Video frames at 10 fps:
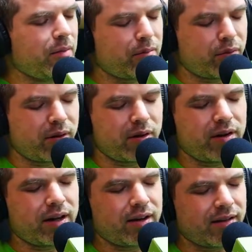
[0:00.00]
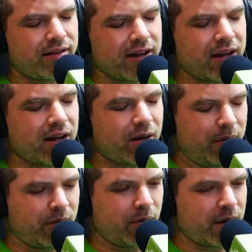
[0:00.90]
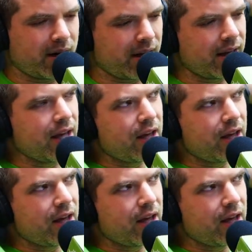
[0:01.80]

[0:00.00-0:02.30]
sitcoms where like